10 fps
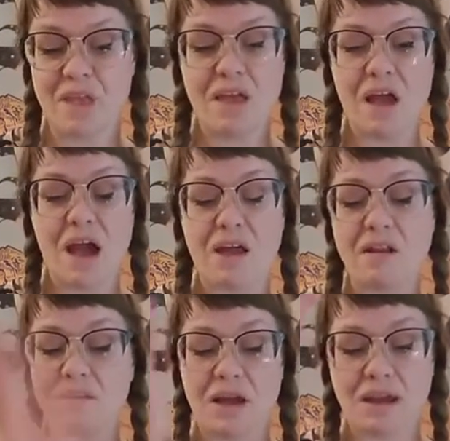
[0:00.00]

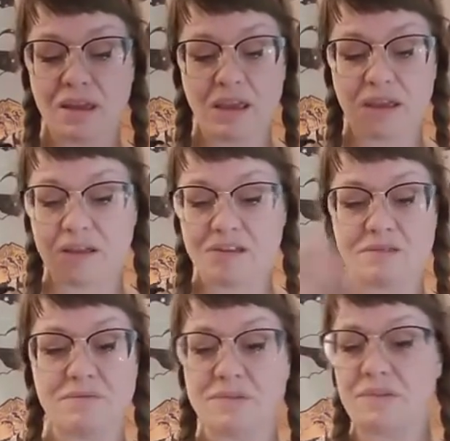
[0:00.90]
I can't get into the
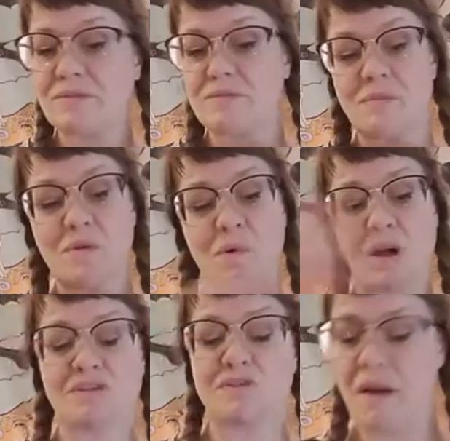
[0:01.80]
specifics, but the
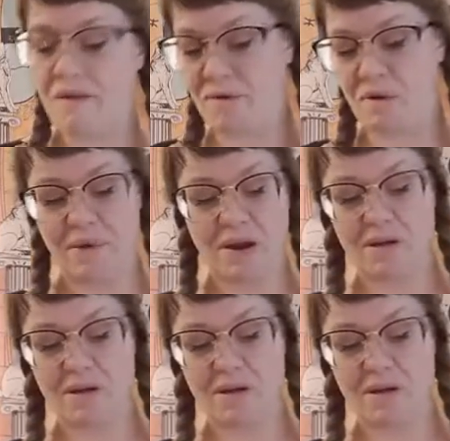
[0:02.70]
wands are everywhere.